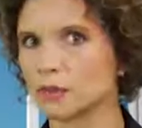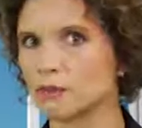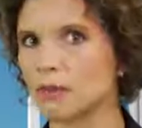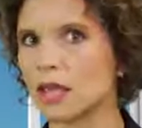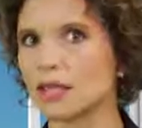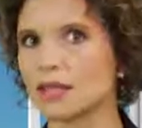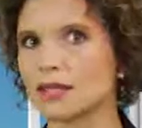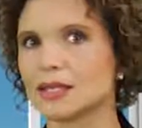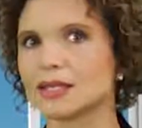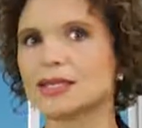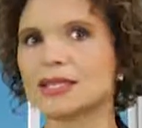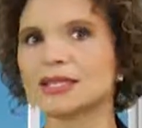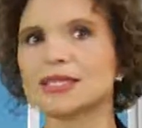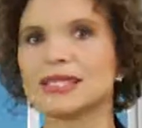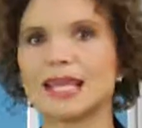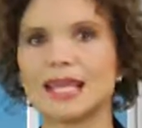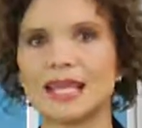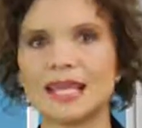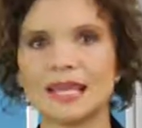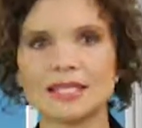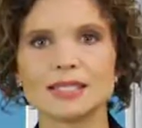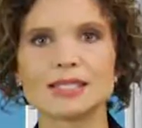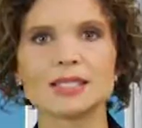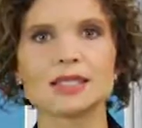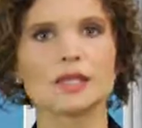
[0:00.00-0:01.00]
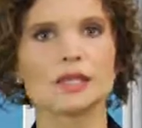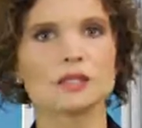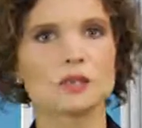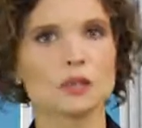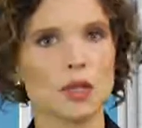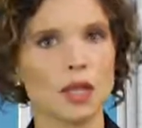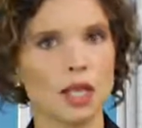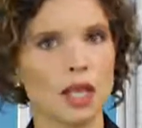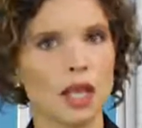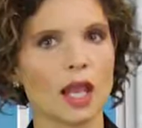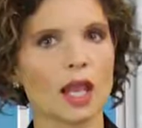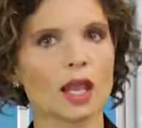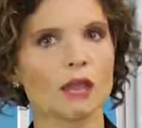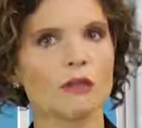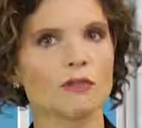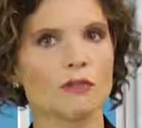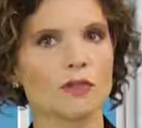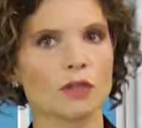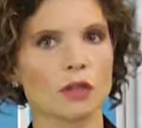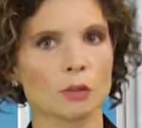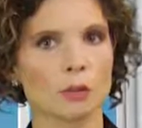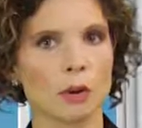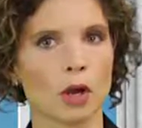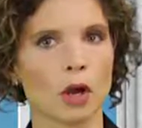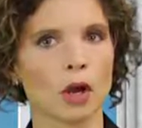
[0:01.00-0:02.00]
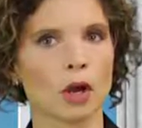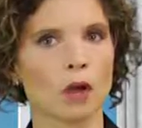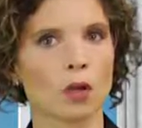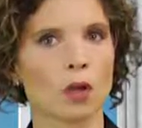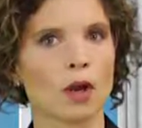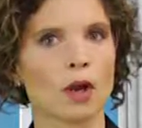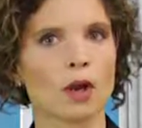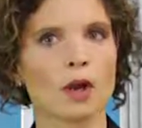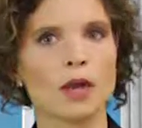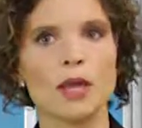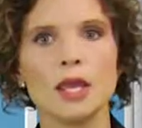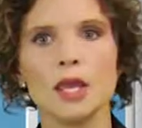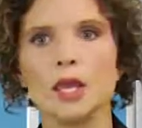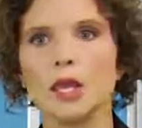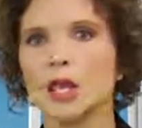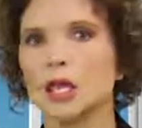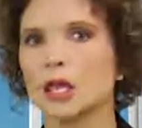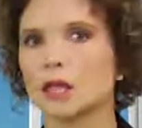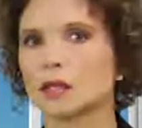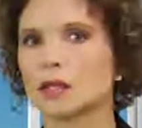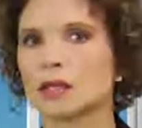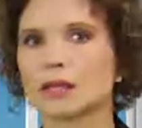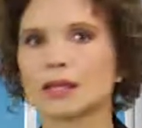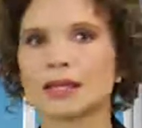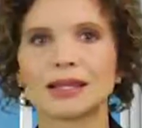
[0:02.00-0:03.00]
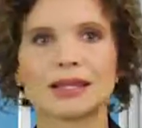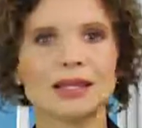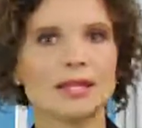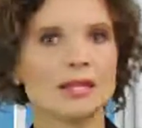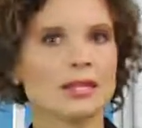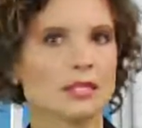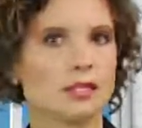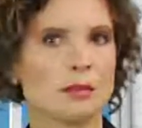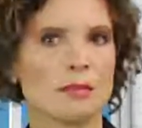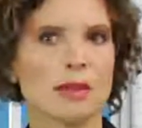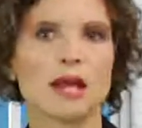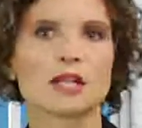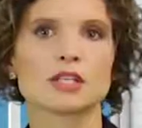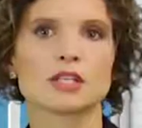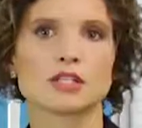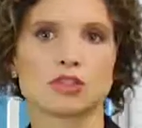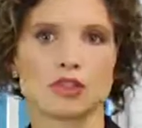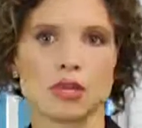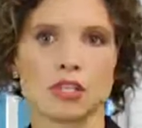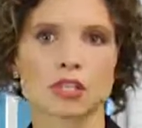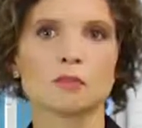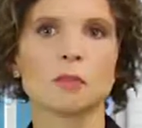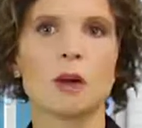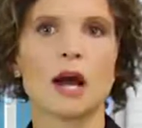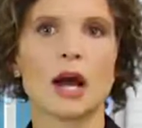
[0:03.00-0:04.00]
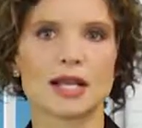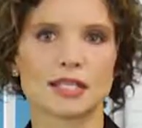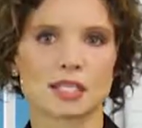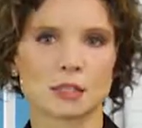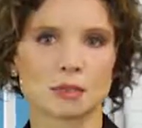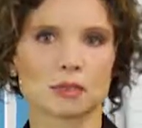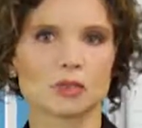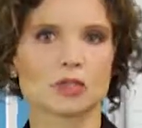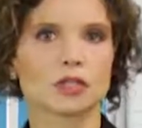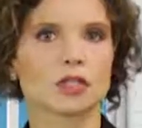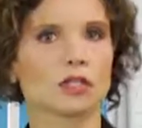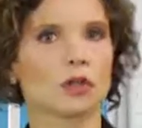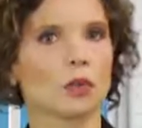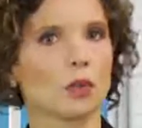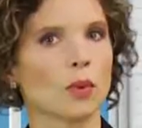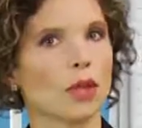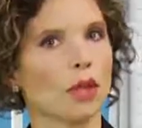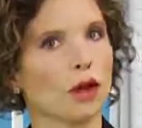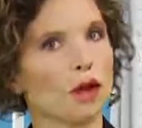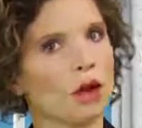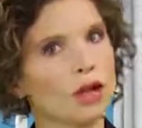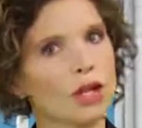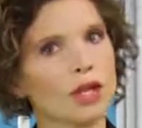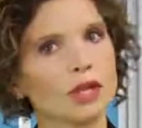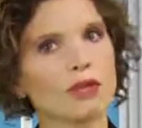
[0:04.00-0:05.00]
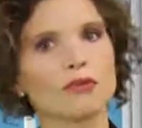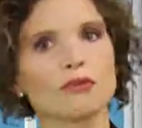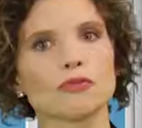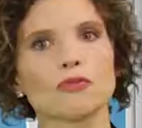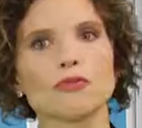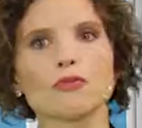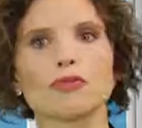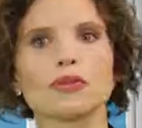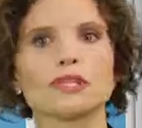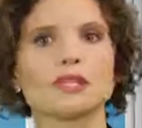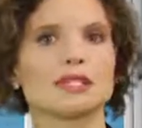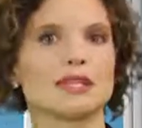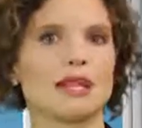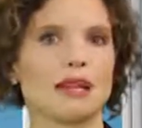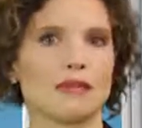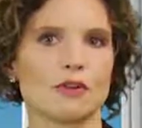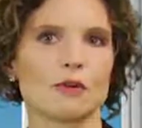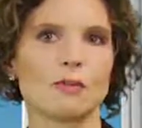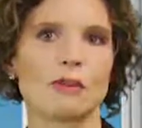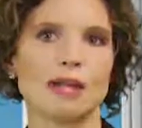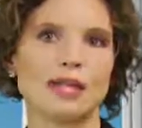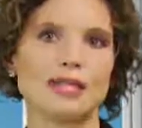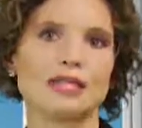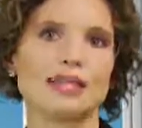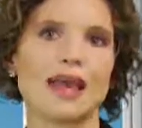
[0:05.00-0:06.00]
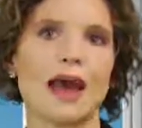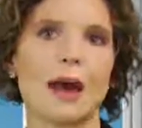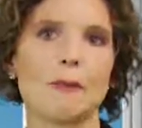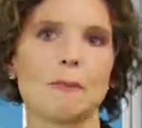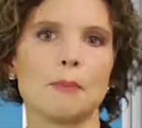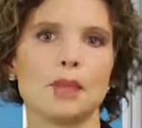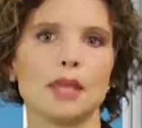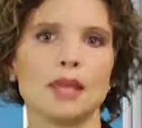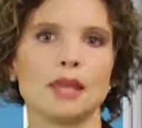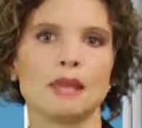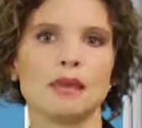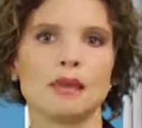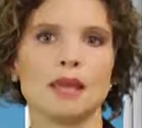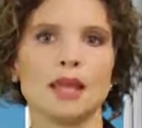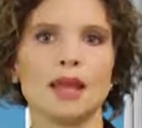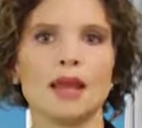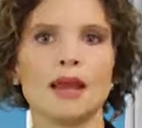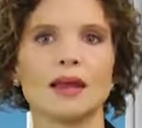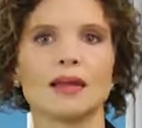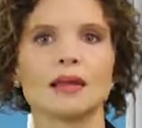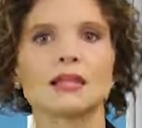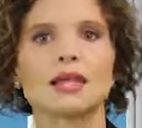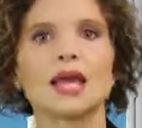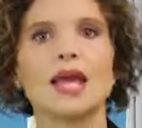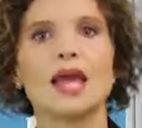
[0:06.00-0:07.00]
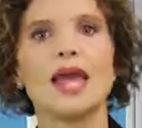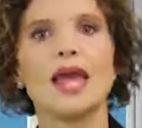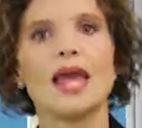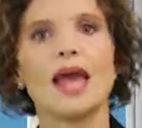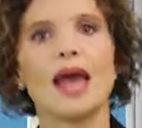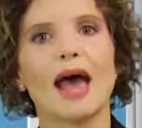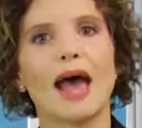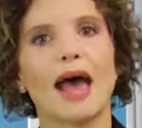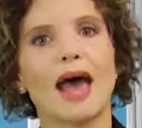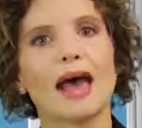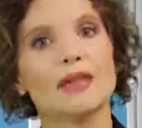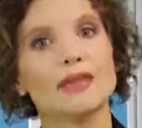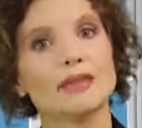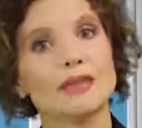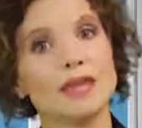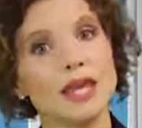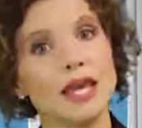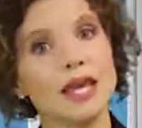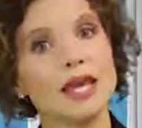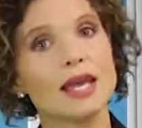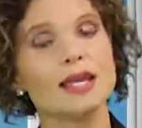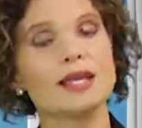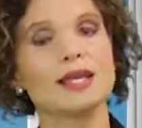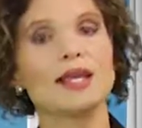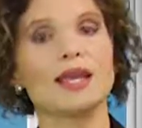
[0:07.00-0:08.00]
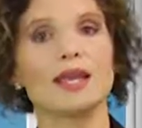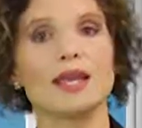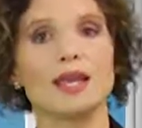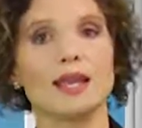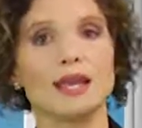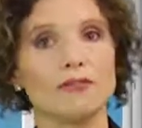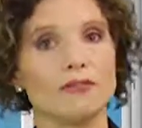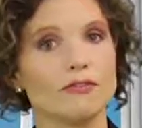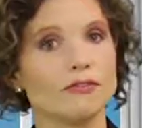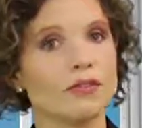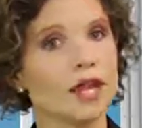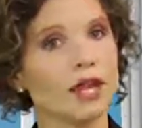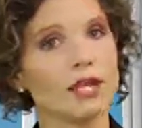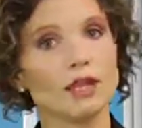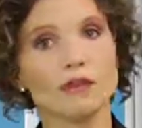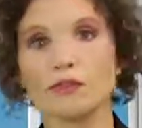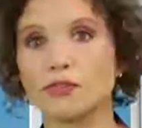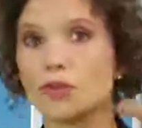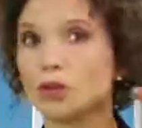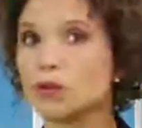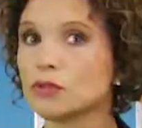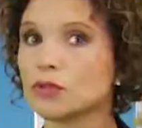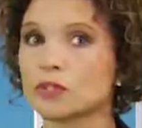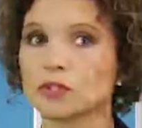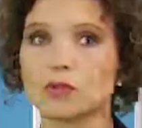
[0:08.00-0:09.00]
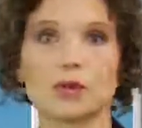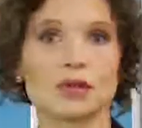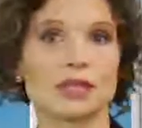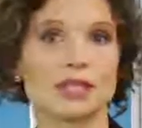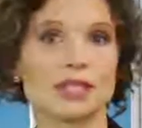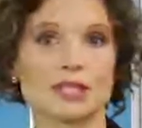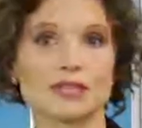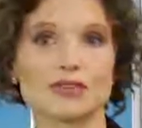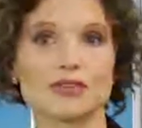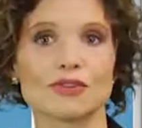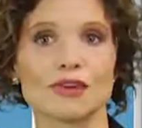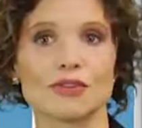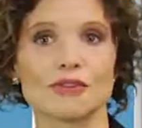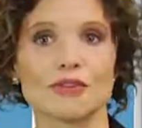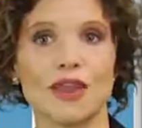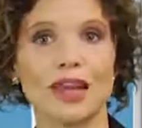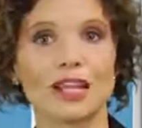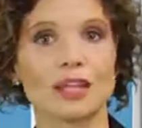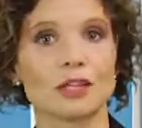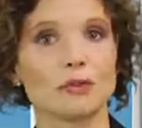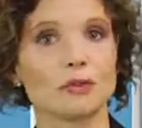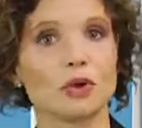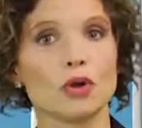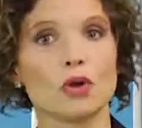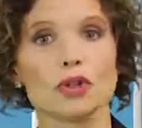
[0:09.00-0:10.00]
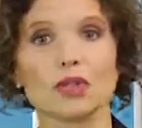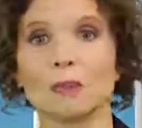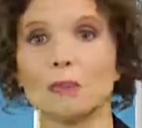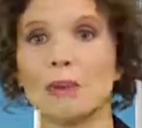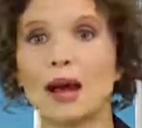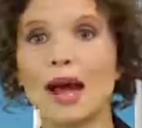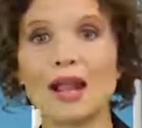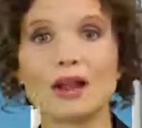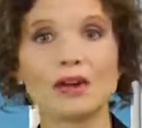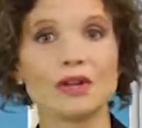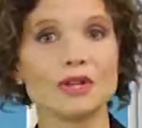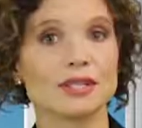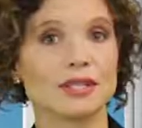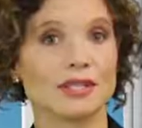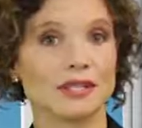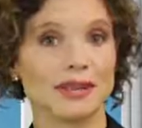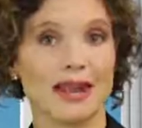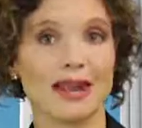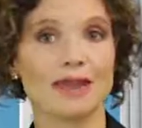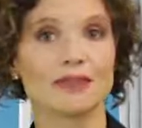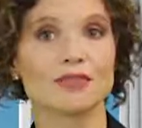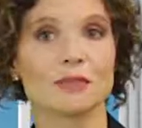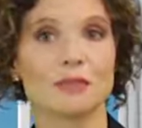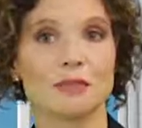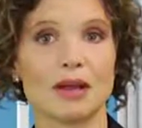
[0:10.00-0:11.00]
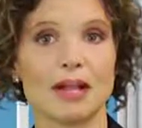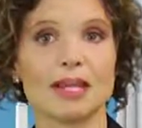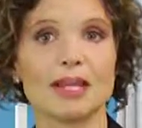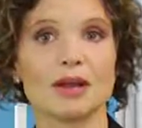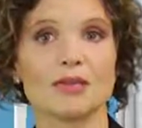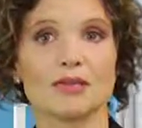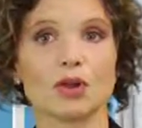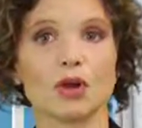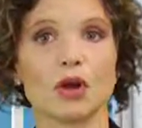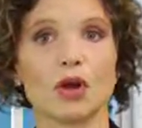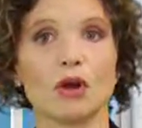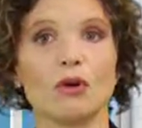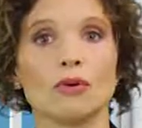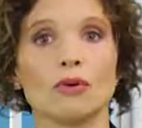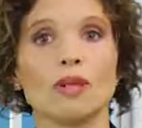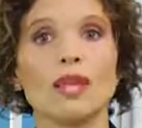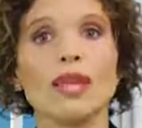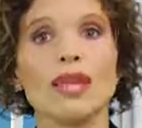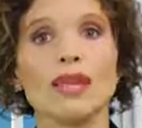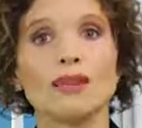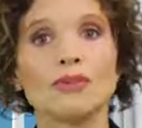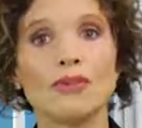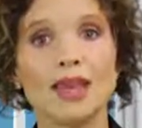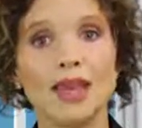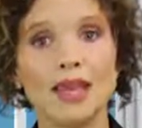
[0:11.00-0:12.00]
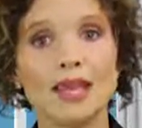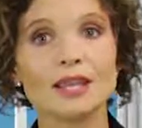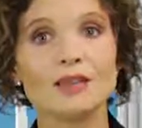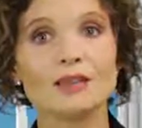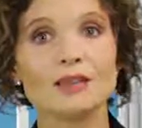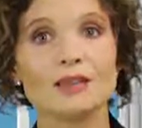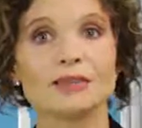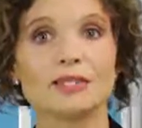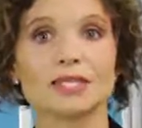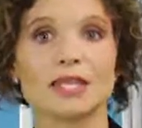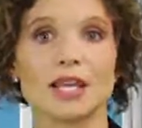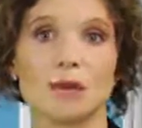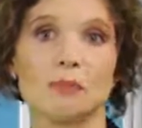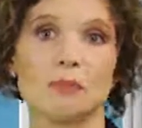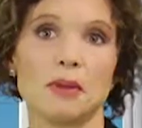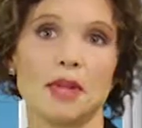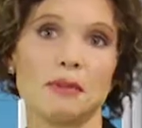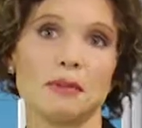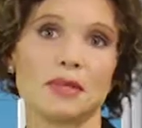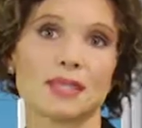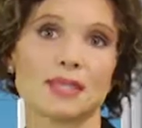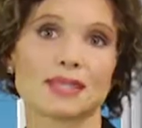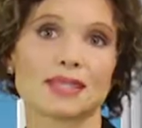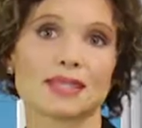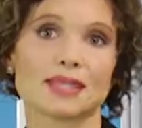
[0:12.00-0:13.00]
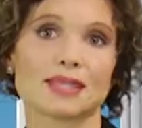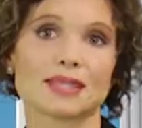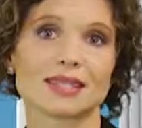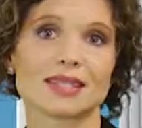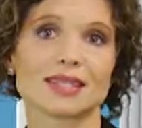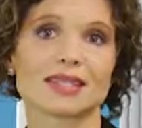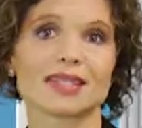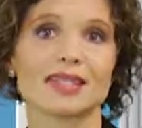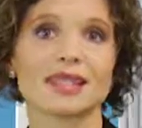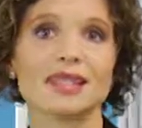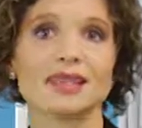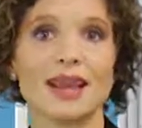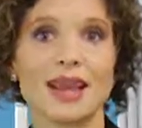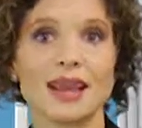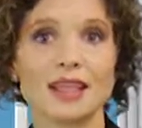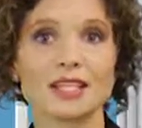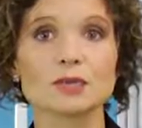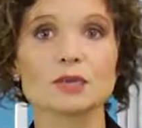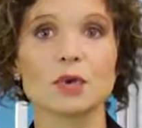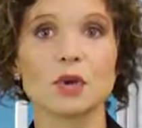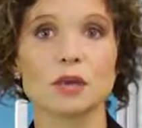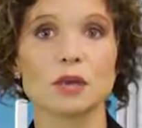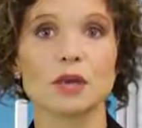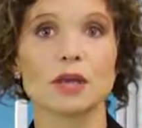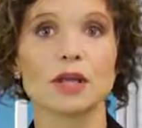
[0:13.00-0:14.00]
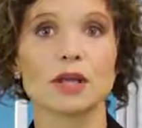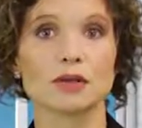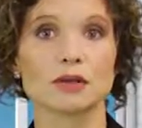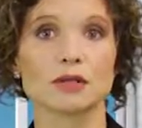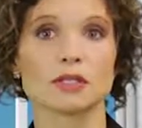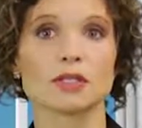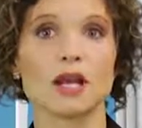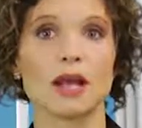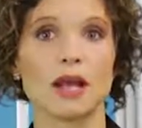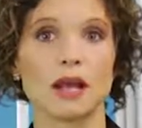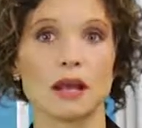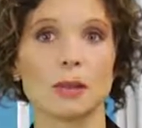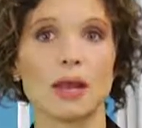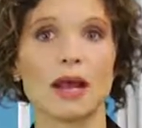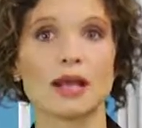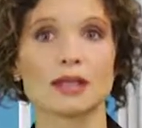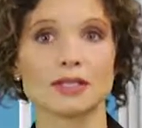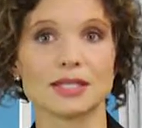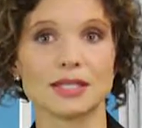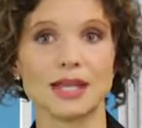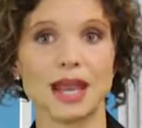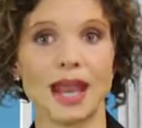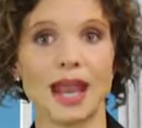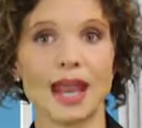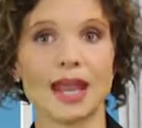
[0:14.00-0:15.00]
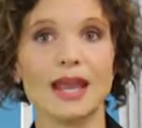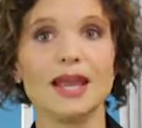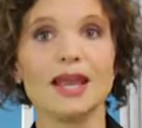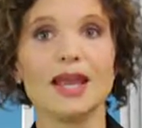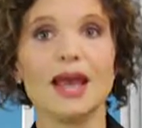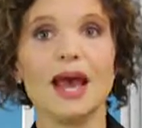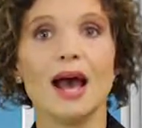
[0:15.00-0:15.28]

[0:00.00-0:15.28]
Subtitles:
make this as easy as we can for the borrower, the least amount of stress possible so that we all get through this and everybody's happy in the end. And then if none of those sources are available and the buyer doesn't have the money of their own, they can use down payment assistance. And that's what we're here to talk about today.